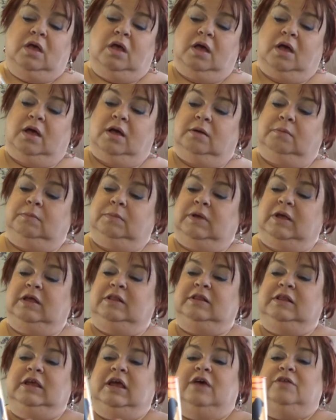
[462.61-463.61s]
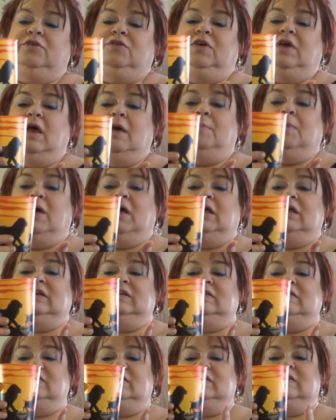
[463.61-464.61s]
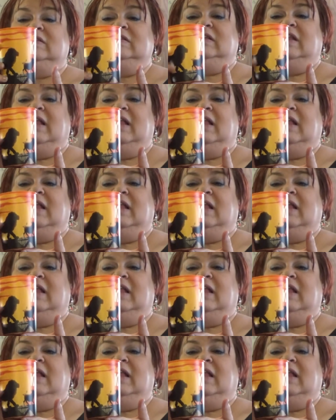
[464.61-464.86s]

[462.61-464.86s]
Um, and the other thing I bought is this